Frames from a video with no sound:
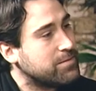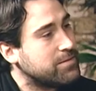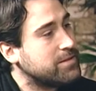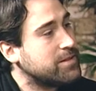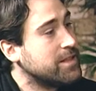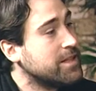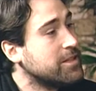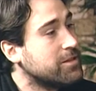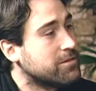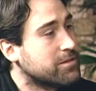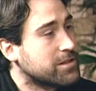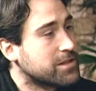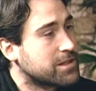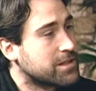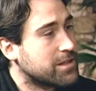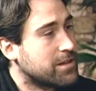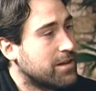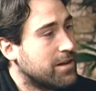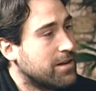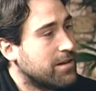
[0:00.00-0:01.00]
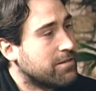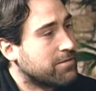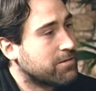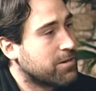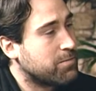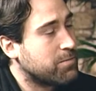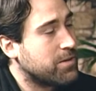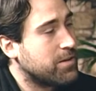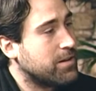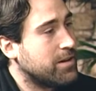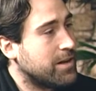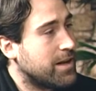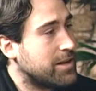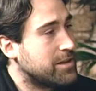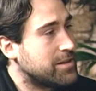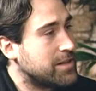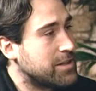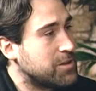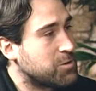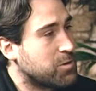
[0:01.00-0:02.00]
deals from the United
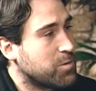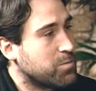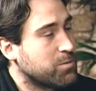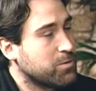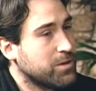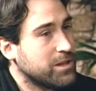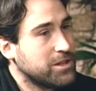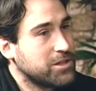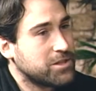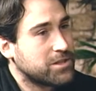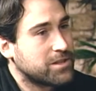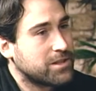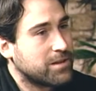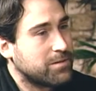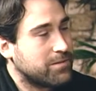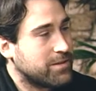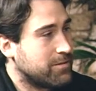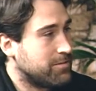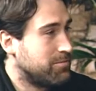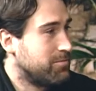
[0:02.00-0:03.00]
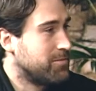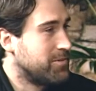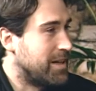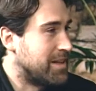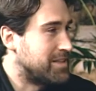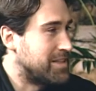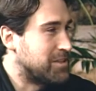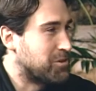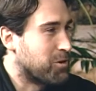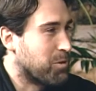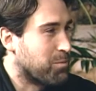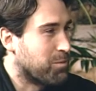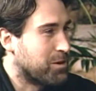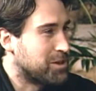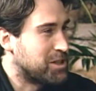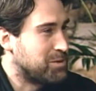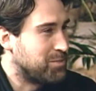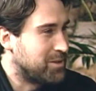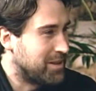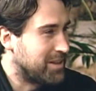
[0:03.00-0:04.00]
States corporation. The United States
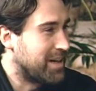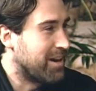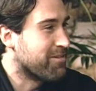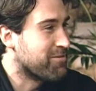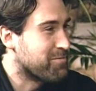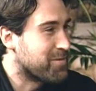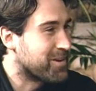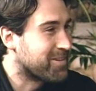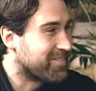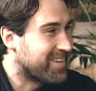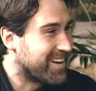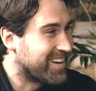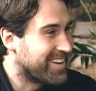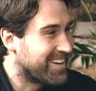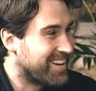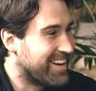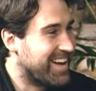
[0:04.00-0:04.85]
corporation being the government, right?